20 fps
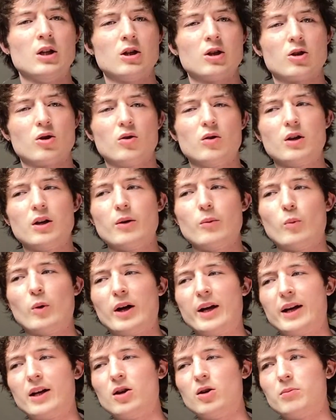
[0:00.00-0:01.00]
Currently
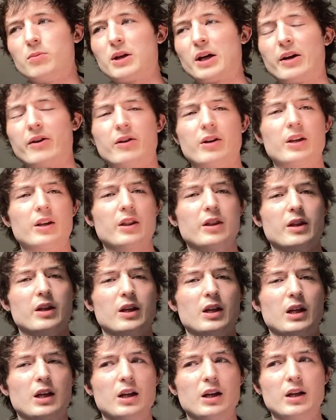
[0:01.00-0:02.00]
weighing up carrying
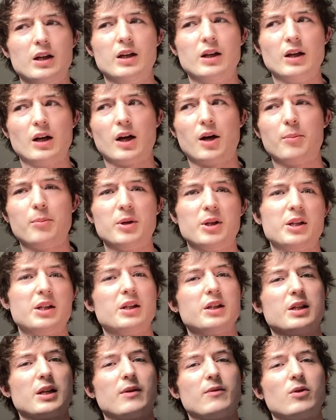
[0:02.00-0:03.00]
the
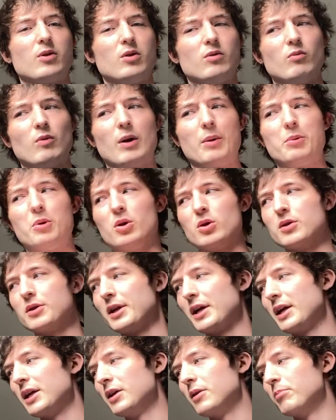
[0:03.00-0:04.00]
RB67 round all
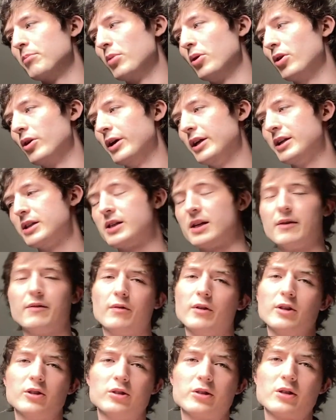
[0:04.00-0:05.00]
day, but it's
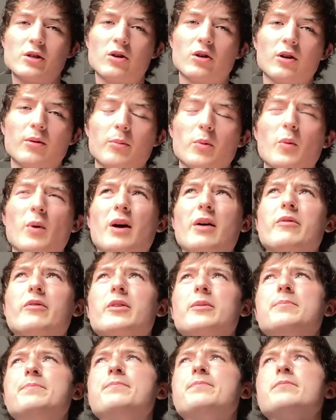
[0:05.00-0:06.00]
definitely just not going to be worth it.
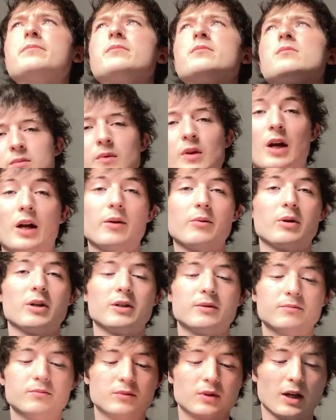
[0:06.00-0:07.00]
Anyway,
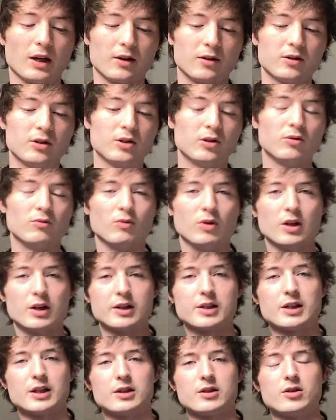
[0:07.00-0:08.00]
yeah, really
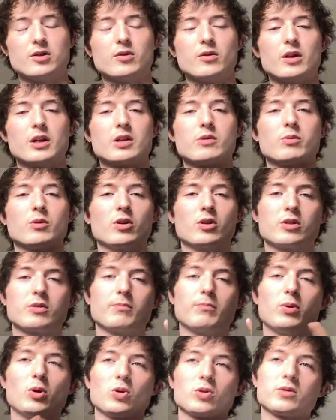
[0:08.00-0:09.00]
excited to do this. We've got
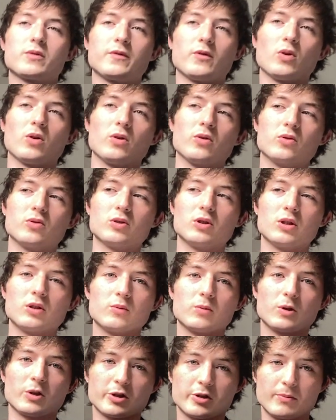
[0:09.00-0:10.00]
some Porsche 400,
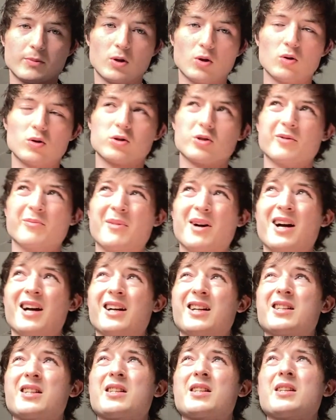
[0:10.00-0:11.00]
we've got some
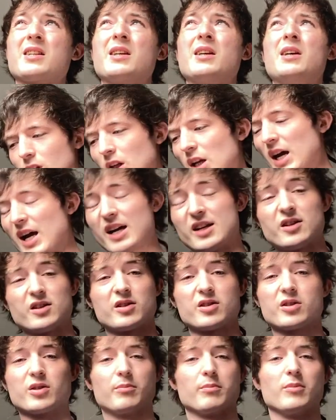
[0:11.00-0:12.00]
Ultramax and
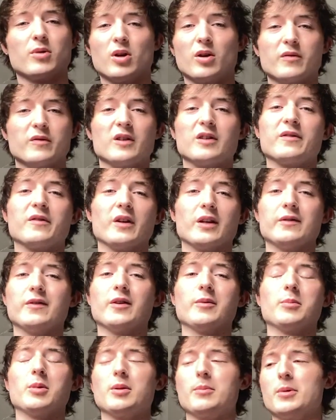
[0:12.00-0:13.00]
some other
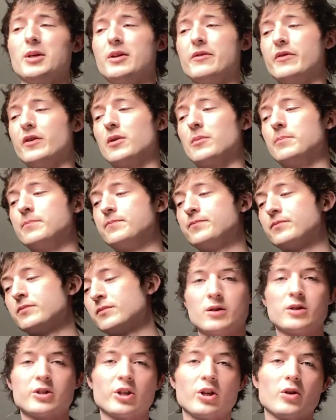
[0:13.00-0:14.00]
35mm film.
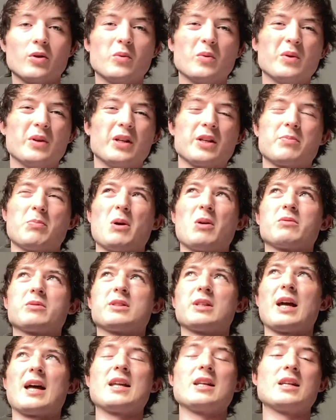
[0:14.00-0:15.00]
So it's about
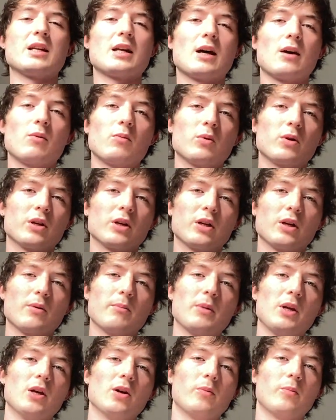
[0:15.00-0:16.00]
10 now. We're going to go
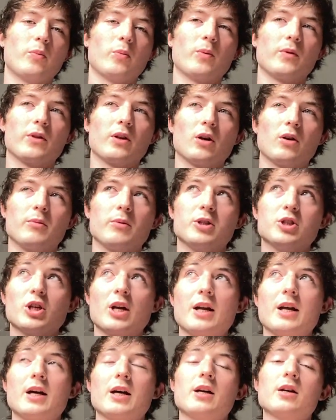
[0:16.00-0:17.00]
meet up with the homie
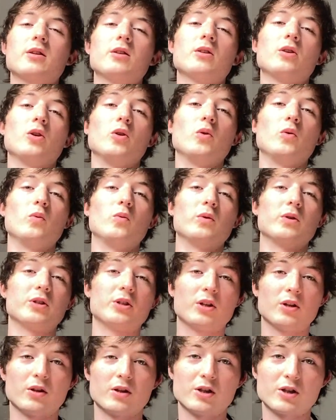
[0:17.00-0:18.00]
Jenna, who
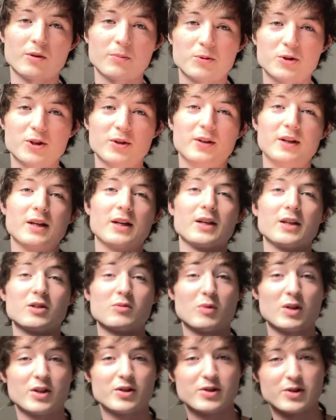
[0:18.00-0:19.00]
secured this opportunity as
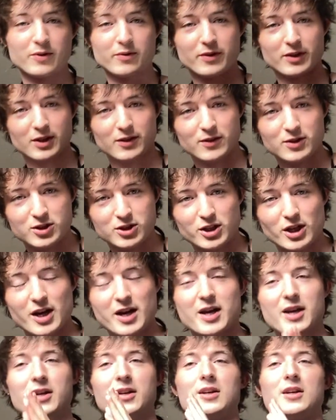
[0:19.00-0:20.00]
well, so thank you to
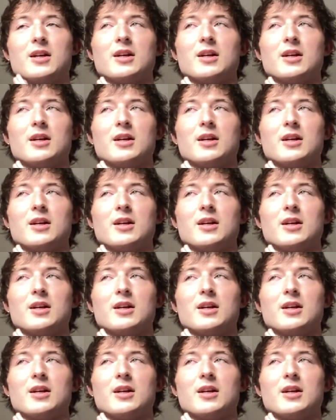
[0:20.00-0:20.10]
Jenna.